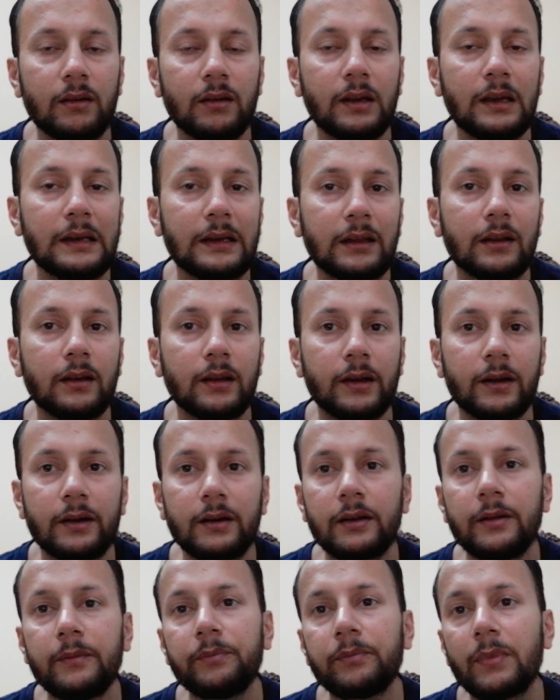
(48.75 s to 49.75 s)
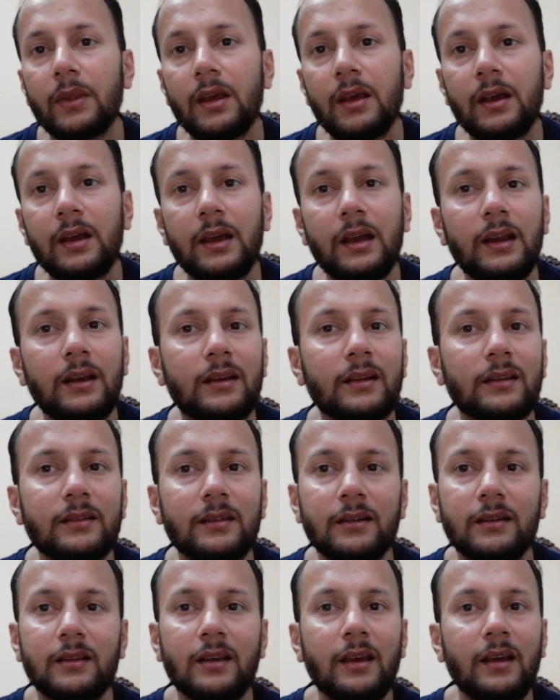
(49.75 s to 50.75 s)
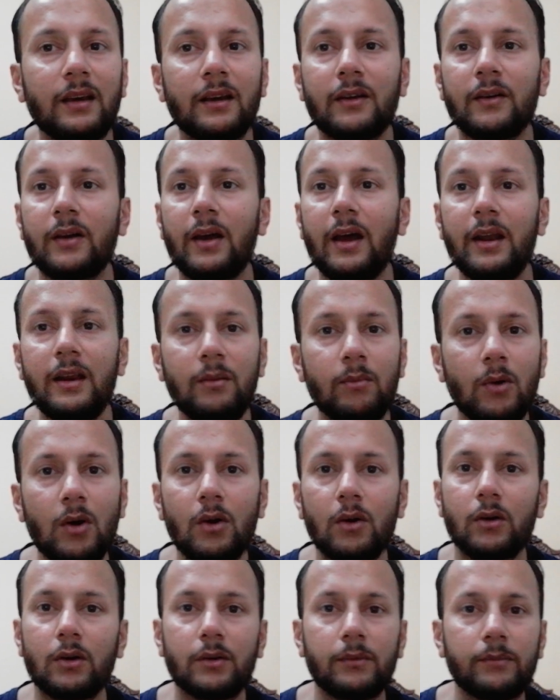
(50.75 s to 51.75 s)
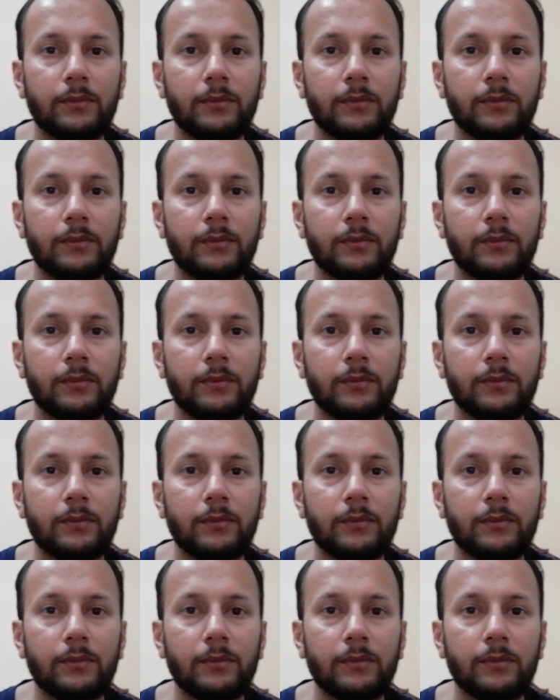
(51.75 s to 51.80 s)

He declared, "He doesn't care anymore.